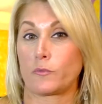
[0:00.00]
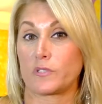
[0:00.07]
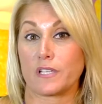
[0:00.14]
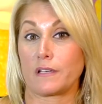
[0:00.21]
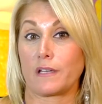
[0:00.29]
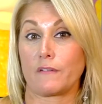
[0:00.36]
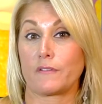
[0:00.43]

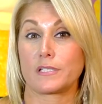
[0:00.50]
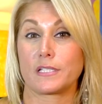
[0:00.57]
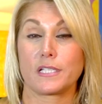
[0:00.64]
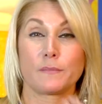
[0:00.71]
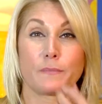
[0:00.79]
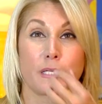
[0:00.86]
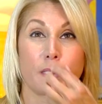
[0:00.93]
which I never
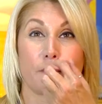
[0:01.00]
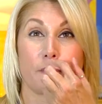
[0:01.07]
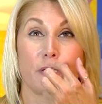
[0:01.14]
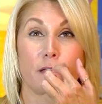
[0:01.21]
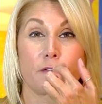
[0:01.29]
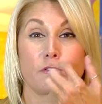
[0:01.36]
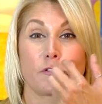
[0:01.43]
did, but
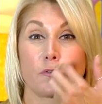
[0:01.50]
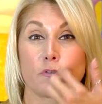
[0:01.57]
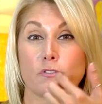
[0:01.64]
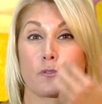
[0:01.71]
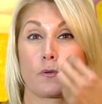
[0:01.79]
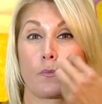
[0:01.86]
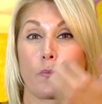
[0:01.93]
it gives you
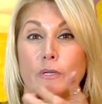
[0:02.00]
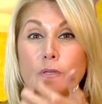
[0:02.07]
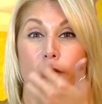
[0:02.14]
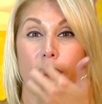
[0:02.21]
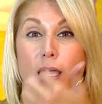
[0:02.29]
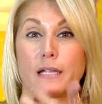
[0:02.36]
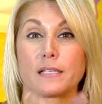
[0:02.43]
those little
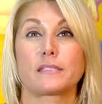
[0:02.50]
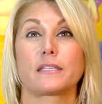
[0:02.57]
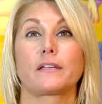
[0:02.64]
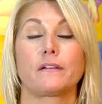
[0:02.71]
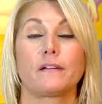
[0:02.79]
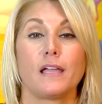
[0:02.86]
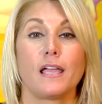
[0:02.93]
weird lines
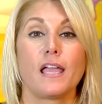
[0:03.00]
there.